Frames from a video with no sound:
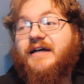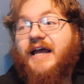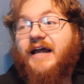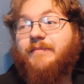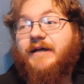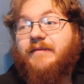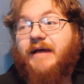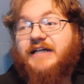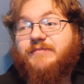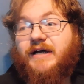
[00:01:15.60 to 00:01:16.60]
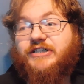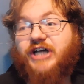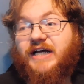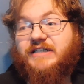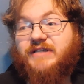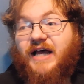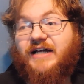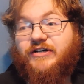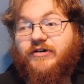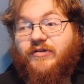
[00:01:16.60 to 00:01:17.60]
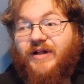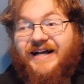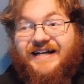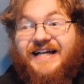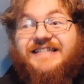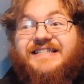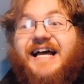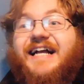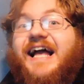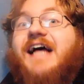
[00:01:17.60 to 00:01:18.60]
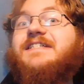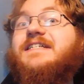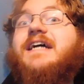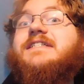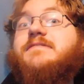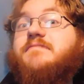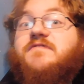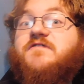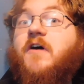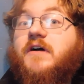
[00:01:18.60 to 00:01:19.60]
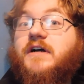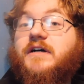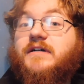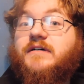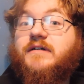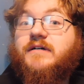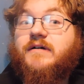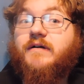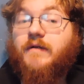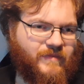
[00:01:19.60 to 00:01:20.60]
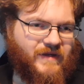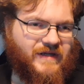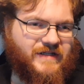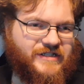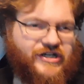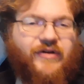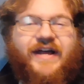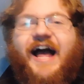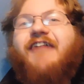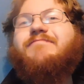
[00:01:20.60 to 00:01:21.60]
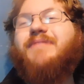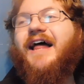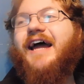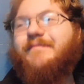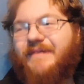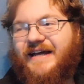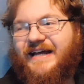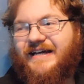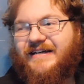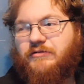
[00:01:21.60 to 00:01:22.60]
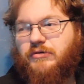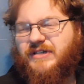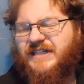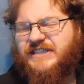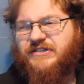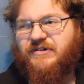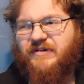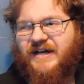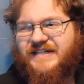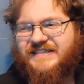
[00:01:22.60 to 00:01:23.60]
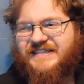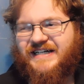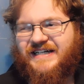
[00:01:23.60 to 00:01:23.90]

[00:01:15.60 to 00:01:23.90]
being masked by a giant lion turtle. I guess that guy's got some funk. So they have Plan B, or at least Zuko does.